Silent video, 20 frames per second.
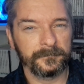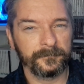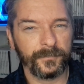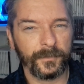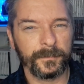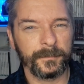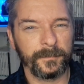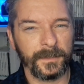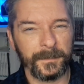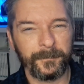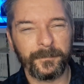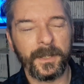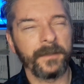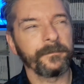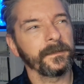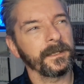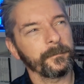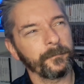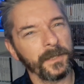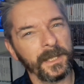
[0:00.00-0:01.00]
Probably, I
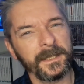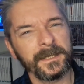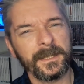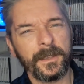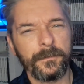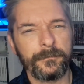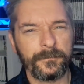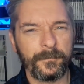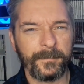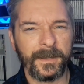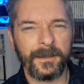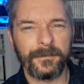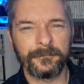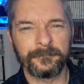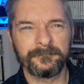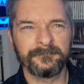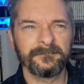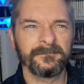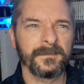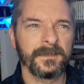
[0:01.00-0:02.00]
think I played it over about
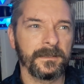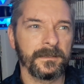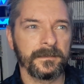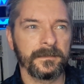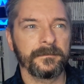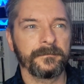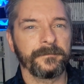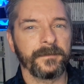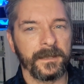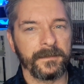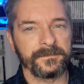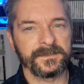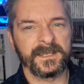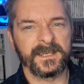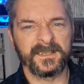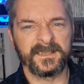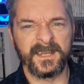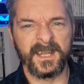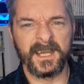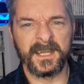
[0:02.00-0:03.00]
5 or
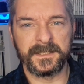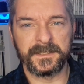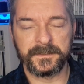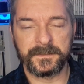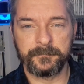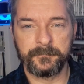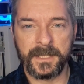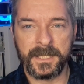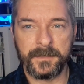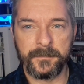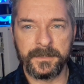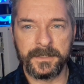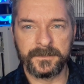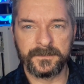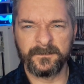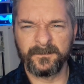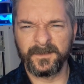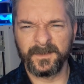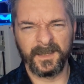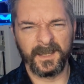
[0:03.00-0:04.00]
6 nights, maybe
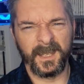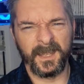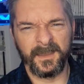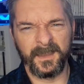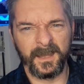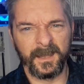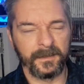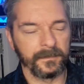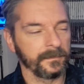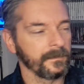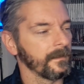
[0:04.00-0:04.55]
something like that.